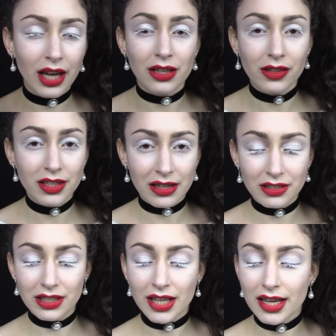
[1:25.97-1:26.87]
I know it sounds
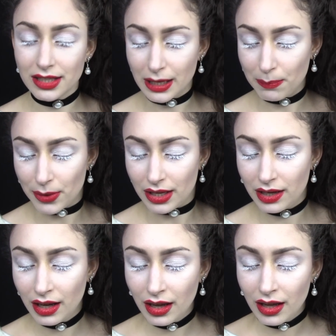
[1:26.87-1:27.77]
disgusting, but
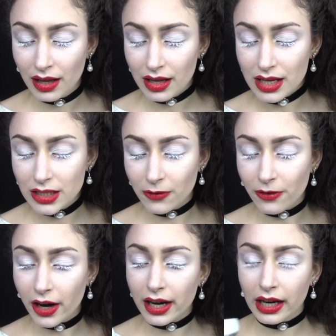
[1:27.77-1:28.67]
it's
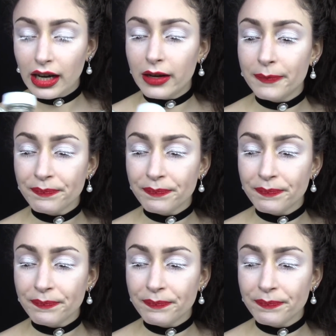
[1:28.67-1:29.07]
very...